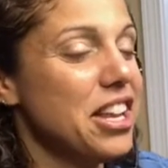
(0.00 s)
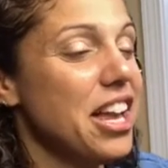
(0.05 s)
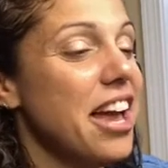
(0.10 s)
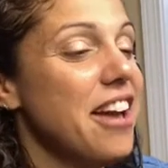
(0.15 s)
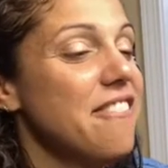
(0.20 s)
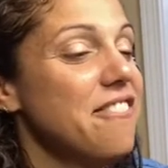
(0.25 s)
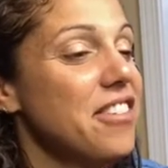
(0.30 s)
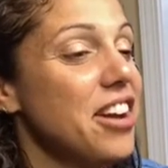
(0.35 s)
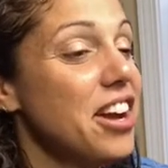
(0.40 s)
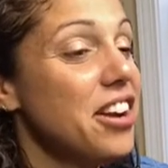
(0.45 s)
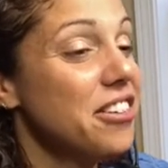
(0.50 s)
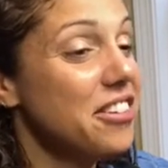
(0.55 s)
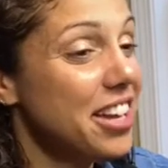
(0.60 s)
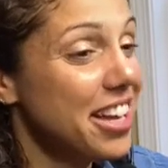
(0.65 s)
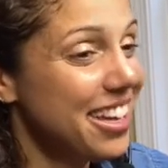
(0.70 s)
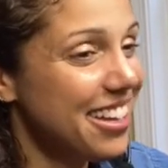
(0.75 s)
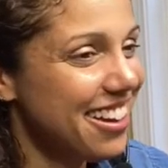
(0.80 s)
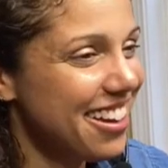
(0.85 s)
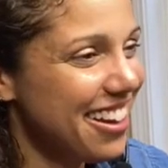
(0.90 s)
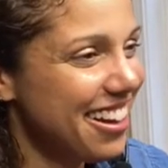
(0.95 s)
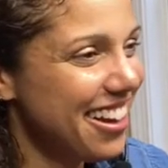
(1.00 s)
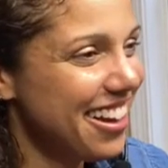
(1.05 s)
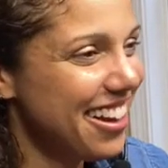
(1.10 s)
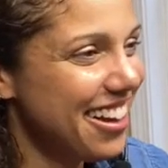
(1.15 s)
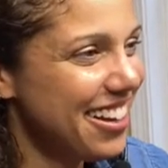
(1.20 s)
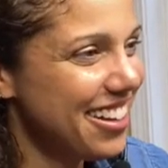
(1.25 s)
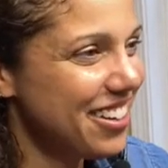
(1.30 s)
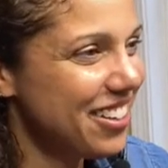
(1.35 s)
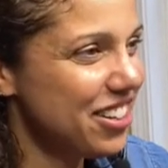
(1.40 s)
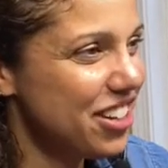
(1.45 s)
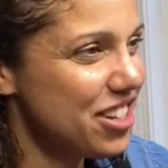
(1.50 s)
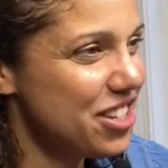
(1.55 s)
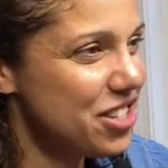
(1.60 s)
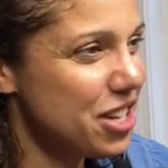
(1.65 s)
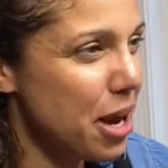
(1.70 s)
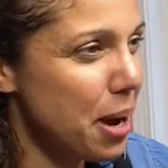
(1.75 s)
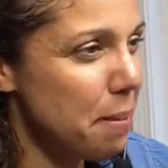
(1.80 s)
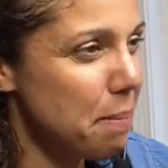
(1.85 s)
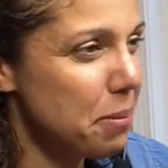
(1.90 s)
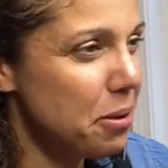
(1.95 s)
Very good. Good
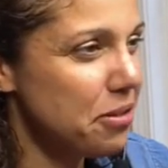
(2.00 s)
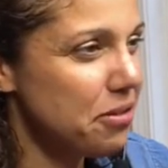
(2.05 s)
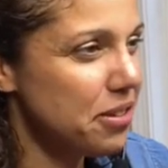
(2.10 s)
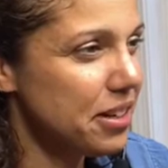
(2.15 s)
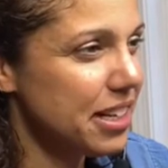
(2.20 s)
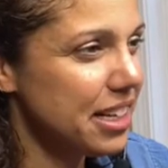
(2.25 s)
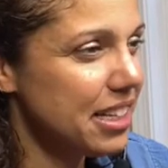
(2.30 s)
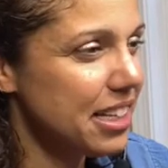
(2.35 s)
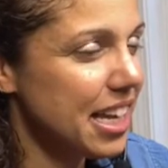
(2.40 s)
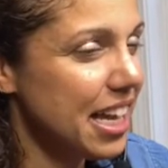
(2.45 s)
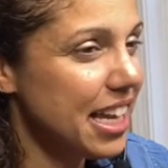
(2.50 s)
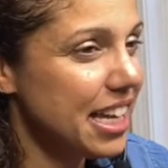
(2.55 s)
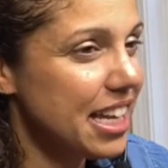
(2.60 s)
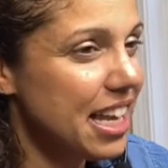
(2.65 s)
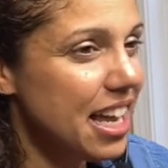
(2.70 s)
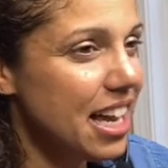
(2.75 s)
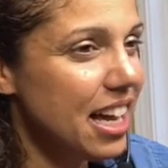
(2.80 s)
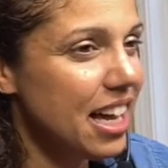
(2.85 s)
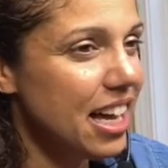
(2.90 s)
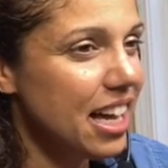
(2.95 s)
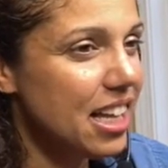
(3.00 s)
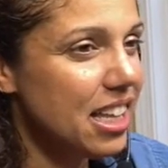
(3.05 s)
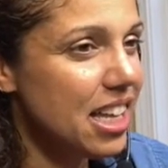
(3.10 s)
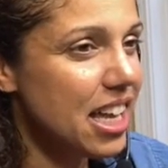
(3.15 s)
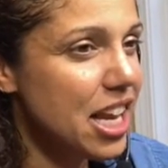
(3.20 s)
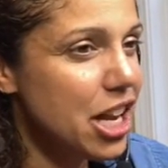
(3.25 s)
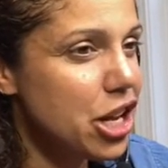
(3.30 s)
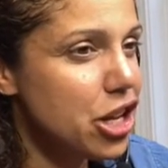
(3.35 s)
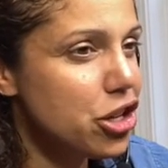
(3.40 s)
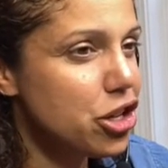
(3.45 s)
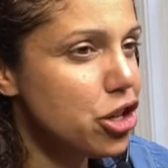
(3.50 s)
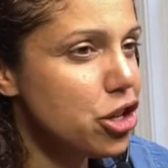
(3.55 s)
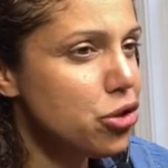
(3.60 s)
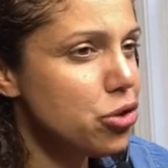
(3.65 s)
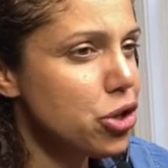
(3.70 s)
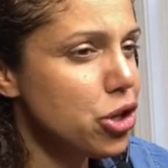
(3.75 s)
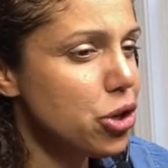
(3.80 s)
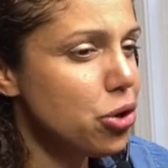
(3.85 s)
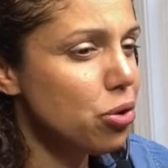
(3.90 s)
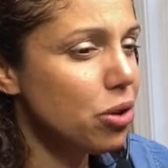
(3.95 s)
job. Perfect, Elaine. Elaine,
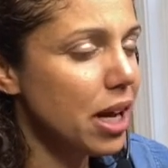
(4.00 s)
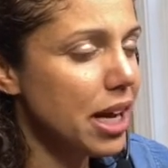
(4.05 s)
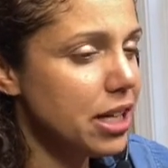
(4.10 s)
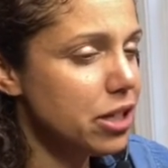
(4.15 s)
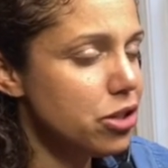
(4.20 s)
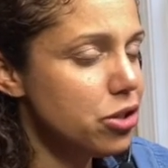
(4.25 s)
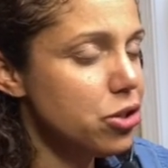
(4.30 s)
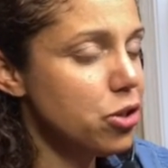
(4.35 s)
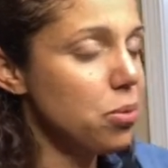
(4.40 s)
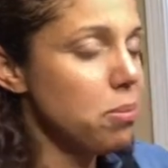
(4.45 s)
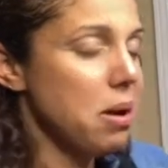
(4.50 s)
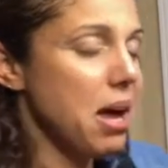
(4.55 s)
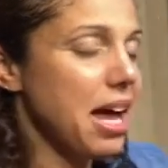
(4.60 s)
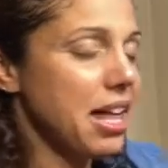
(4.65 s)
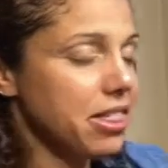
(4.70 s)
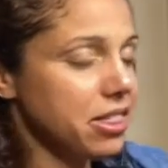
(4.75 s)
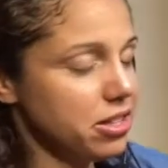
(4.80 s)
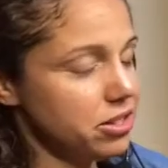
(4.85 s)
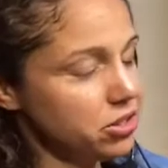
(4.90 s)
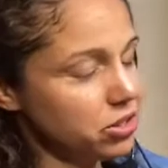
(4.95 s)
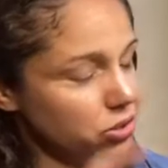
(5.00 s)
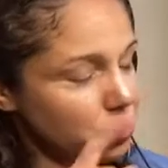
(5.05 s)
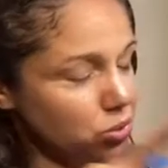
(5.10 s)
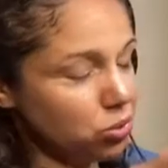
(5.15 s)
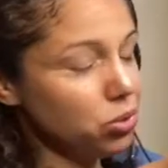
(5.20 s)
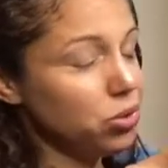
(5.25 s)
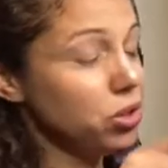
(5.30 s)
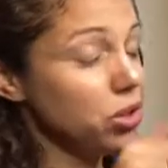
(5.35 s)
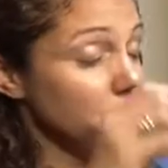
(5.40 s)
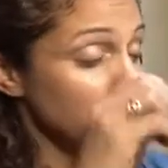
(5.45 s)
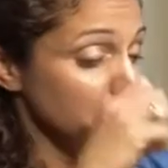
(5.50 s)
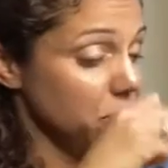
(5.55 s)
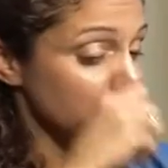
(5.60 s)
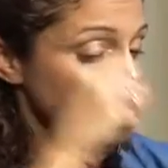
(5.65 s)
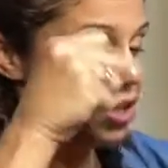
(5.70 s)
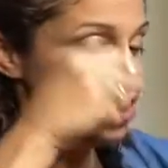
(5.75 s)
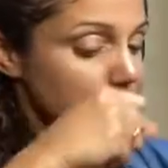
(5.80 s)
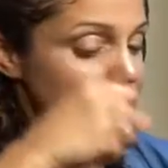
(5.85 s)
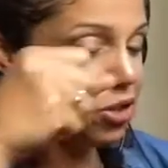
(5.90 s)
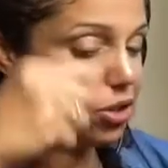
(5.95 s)
do you like to do math in school?
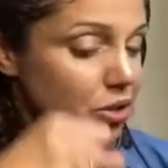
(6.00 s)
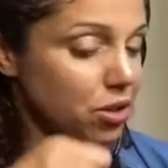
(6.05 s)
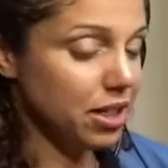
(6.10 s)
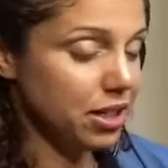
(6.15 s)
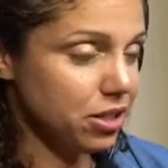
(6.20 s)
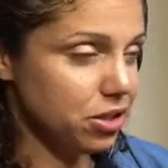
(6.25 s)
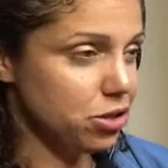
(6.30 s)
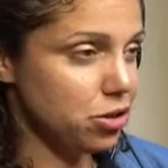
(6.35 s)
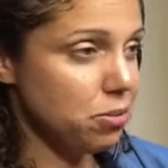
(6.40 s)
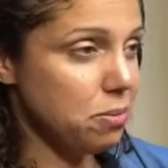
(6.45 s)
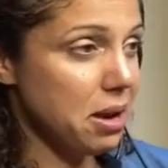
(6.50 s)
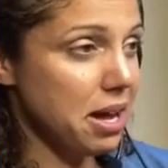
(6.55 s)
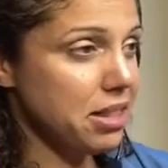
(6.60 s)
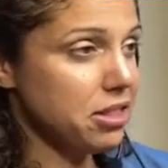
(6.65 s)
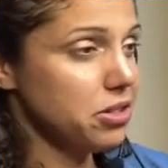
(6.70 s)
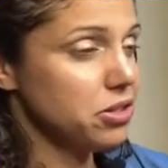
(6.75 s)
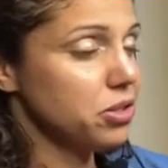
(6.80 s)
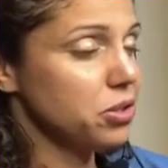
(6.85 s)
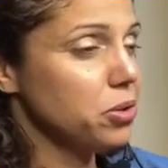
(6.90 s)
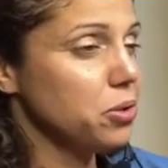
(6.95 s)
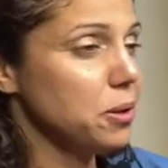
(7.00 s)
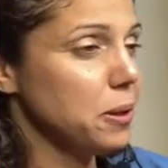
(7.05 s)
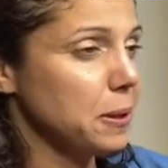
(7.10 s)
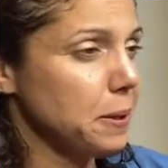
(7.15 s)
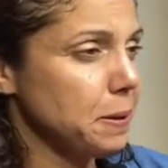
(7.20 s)
Do you like to do math in school?